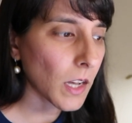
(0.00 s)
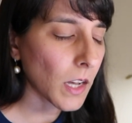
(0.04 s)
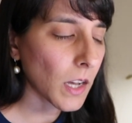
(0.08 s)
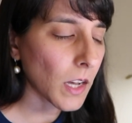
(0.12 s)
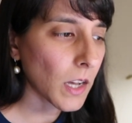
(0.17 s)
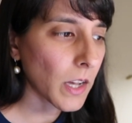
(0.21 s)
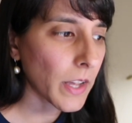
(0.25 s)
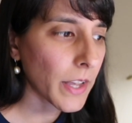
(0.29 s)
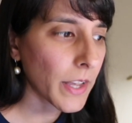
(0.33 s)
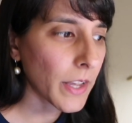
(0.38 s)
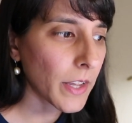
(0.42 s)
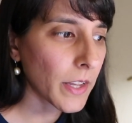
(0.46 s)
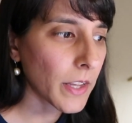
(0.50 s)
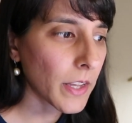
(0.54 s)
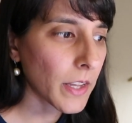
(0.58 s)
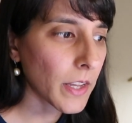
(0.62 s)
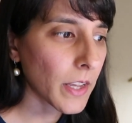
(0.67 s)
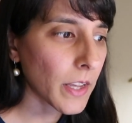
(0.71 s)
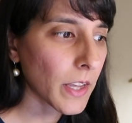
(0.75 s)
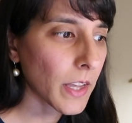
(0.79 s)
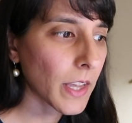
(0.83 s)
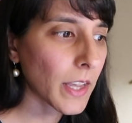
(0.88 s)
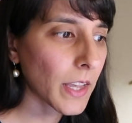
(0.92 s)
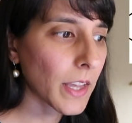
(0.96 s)

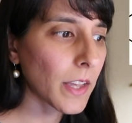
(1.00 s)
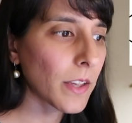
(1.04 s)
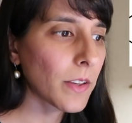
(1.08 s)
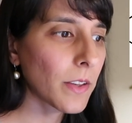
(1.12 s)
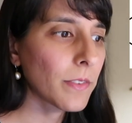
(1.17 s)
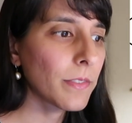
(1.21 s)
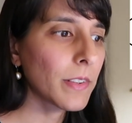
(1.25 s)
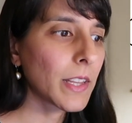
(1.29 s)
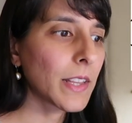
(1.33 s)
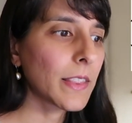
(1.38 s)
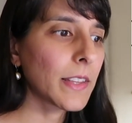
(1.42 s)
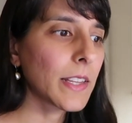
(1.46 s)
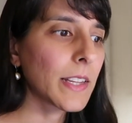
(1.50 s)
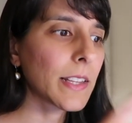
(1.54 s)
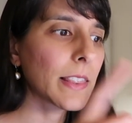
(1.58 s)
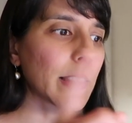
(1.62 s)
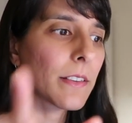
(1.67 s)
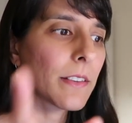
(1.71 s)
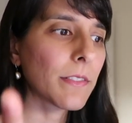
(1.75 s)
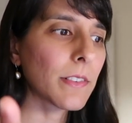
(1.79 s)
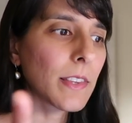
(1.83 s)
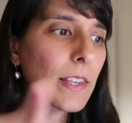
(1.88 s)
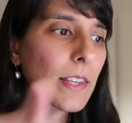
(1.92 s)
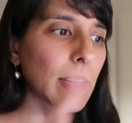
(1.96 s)
I have in the
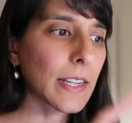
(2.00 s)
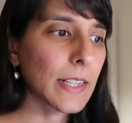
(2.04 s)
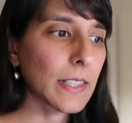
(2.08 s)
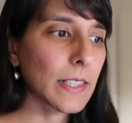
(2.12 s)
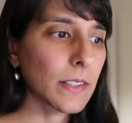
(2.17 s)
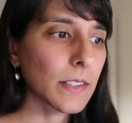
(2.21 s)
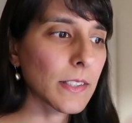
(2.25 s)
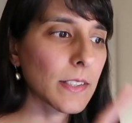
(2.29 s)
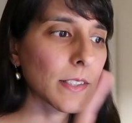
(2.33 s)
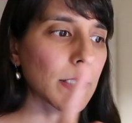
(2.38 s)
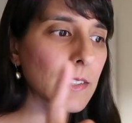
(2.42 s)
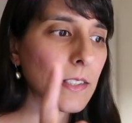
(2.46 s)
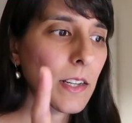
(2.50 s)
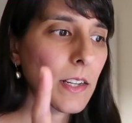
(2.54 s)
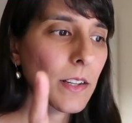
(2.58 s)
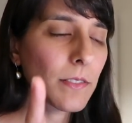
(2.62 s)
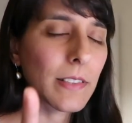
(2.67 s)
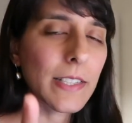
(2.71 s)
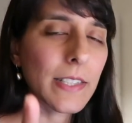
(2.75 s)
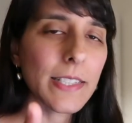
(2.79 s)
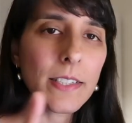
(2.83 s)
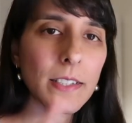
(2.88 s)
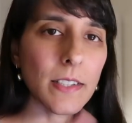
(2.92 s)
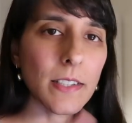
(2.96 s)
eleventh house,
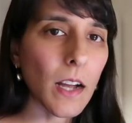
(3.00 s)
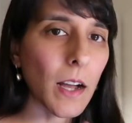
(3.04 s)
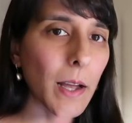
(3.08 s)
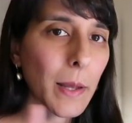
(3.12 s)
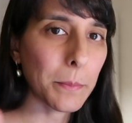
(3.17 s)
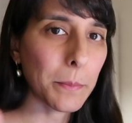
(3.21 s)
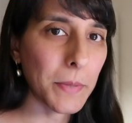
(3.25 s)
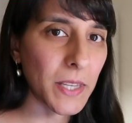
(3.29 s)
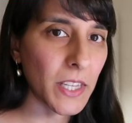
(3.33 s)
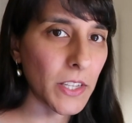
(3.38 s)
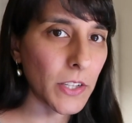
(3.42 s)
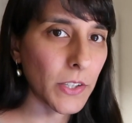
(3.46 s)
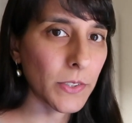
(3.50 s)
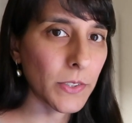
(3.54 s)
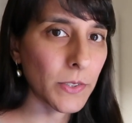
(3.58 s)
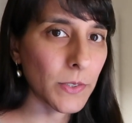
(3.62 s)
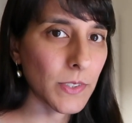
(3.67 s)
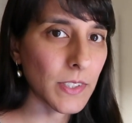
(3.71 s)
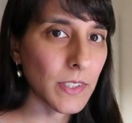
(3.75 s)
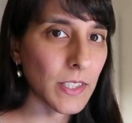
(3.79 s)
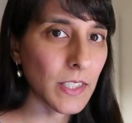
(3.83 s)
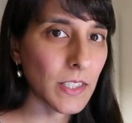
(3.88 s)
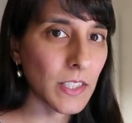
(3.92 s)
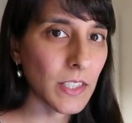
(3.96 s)
I've listed P
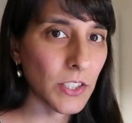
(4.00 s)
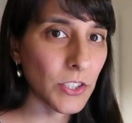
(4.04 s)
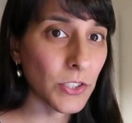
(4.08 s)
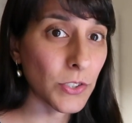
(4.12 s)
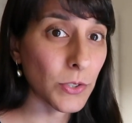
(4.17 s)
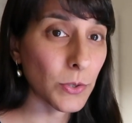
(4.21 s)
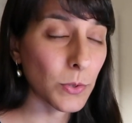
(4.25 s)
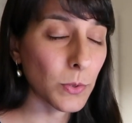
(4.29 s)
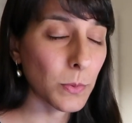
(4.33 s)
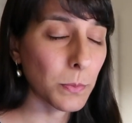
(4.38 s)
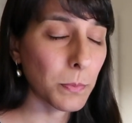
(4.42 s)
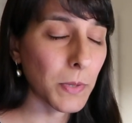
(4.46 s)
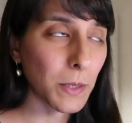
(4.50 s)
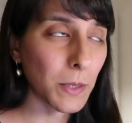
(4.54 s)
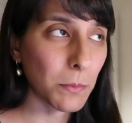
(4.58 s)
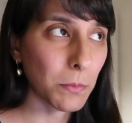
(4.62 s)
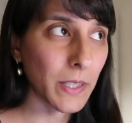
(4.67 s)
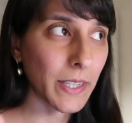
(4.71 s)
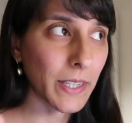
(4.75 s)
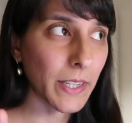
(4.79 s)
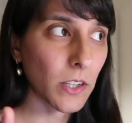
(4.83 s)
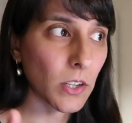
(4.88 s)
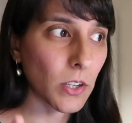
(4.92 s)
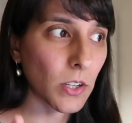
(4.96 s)
Os, initial
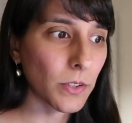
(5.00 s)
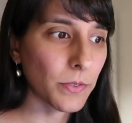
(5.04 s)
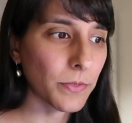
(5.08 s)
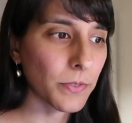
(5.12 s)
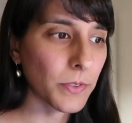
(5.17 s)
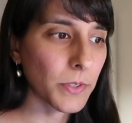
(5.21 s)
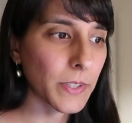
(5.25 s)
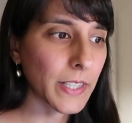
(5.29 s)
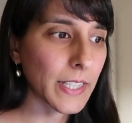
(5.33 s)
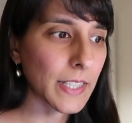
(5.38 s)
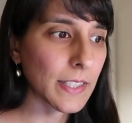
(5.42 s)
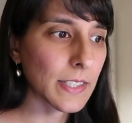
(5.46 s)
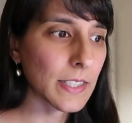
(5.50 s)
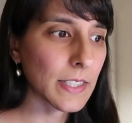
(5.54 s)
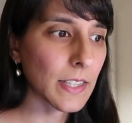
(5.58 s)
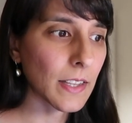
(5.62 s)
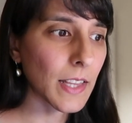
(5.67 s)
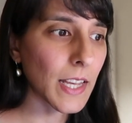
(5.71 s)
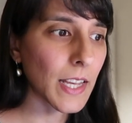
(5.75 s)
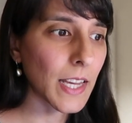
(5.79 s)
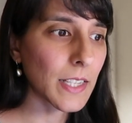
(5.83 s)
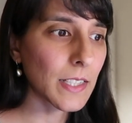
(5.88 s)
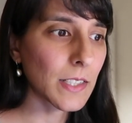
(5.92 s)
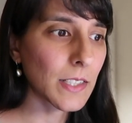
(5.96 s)
public offerings.
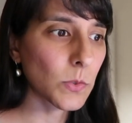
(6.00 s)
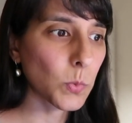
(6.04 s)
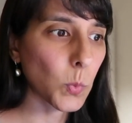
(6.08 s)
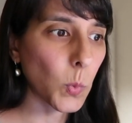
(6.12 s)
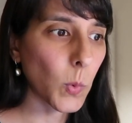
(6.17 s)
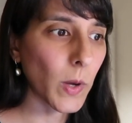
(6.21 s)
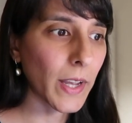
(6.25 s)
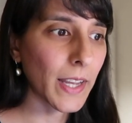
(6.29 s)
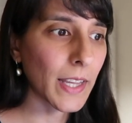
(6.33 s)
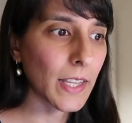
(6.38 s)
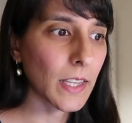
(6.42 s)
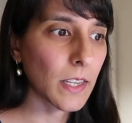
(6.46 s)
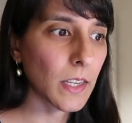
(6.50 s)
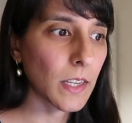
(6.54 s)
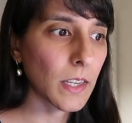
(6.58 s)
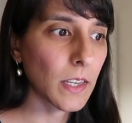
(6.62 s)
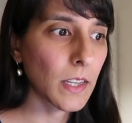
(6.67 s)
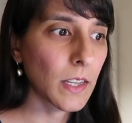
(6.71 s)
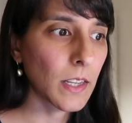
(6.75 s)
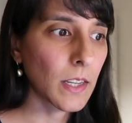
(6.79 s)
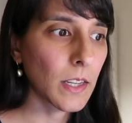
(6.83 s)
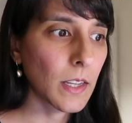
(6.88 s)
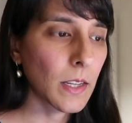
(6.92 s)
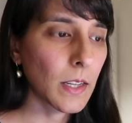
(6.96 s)
Now that is
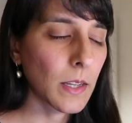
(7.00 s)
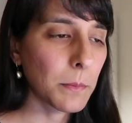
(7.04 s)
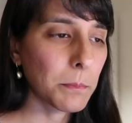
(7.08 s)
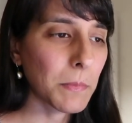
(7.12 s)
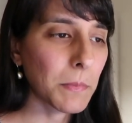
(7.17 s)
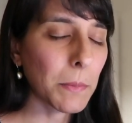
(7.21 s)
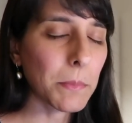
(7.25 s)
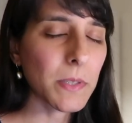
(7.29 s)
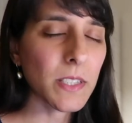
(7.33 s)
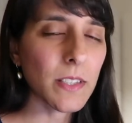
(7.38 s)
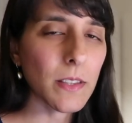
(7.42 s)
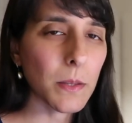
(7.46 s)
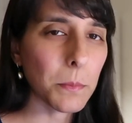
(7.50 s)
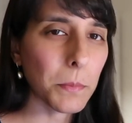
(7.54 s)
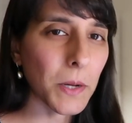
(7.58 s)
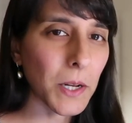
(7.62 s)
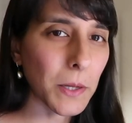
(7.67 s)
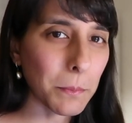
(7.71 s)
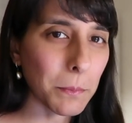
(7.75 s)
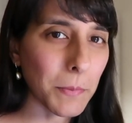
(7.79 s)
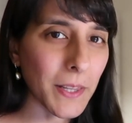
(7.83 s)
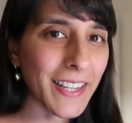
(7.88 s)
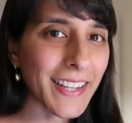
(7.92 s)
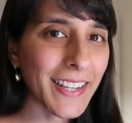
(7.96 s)
when members of the
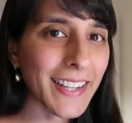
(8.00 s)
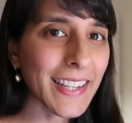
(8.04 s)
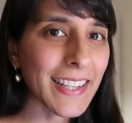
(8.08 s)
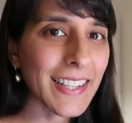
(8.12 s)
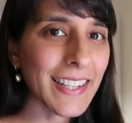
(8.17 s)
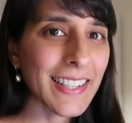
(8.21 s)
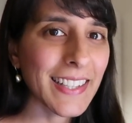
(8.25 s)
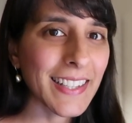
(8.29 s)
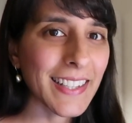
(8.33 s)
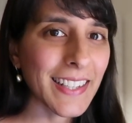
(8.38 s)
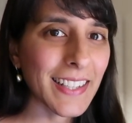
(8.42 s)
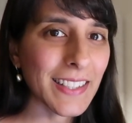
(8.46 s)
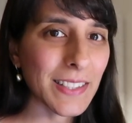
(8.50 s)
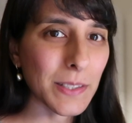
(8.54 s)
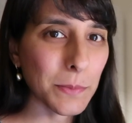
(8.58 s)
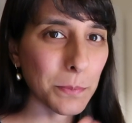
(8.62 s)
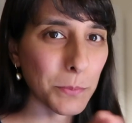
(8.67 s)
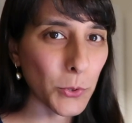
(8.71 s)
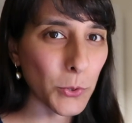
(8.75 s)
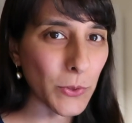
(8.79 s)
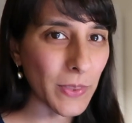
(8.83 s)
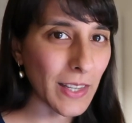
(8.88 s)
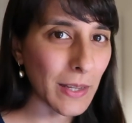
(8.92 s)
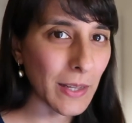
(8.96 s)
public get to
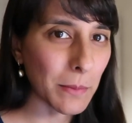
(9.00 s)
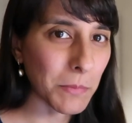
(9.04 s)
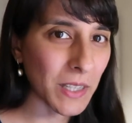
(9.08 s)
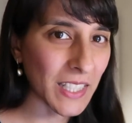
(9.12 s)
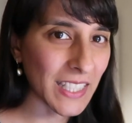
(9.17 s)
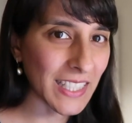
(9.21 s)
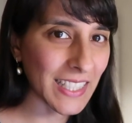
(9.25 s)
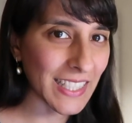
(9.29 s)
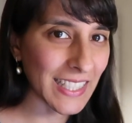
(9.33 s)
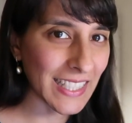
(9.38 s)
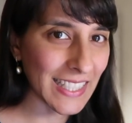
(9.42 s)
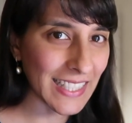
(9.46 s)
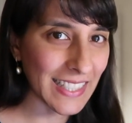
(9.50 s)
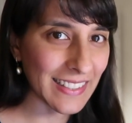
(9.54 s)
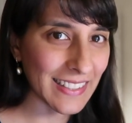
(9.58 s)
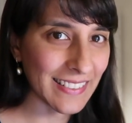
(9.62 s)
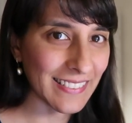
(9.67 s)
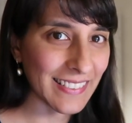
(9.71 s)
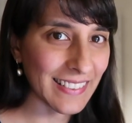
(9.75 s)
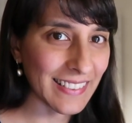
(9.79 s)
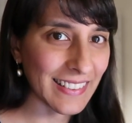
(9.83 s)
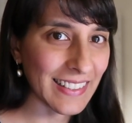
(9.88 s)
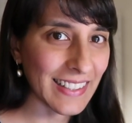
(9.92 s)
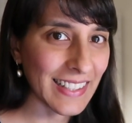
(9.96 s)
put their money
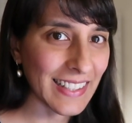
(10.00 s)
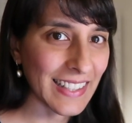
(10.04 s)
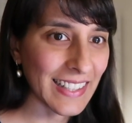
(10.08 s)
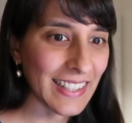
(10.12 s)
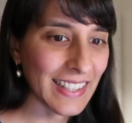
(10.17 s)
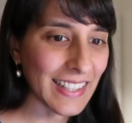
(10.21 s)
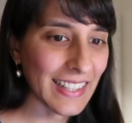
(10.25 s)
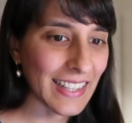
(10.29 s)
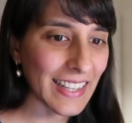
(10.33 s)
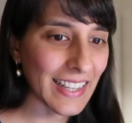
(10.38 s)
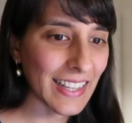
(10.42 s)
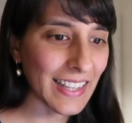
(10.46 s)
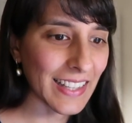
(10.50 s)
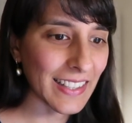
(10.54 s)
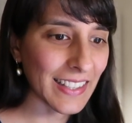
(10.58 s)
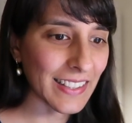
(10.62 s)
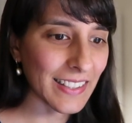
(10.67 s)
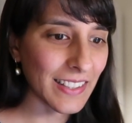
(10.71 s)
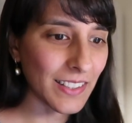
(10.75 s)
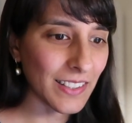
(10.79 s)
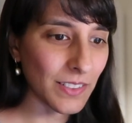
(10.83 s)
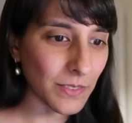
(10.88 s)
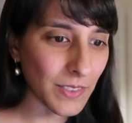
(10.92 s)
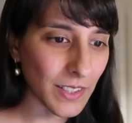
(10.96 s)
in,
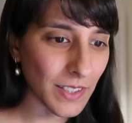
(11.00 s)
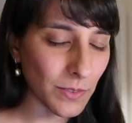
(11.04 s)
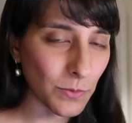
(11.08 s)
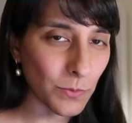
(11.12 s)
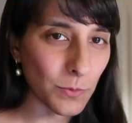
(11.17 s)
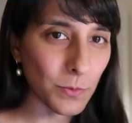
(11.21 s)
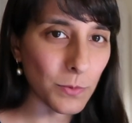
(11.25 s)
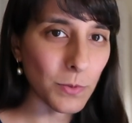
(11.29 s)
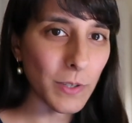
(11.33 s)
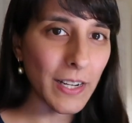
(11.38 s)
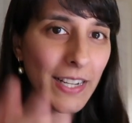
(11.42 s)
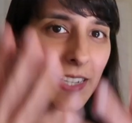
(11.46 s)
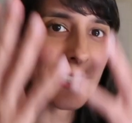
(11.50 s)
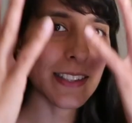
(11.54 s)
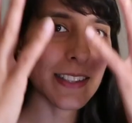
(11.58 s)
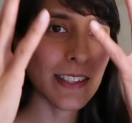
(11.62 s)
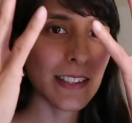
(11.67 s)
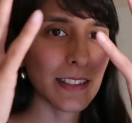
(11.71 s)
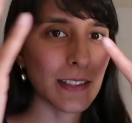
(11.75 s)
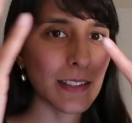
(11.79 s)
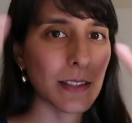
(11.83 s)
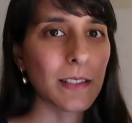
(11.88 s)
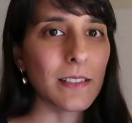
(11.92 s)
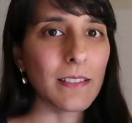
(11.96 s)
and it, it
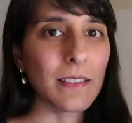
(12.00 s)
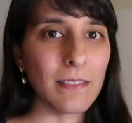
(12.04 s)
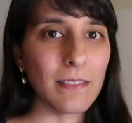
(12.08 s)
raises